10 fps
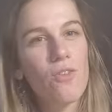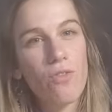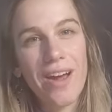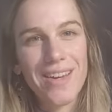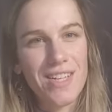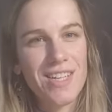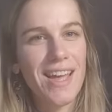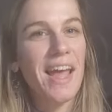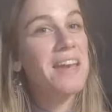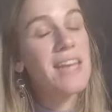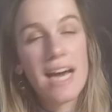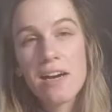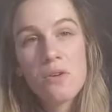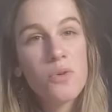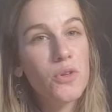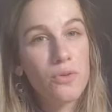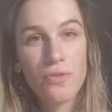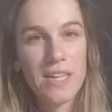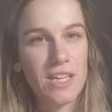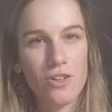Right, and now you're
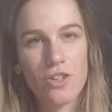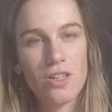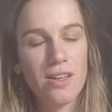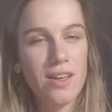finished.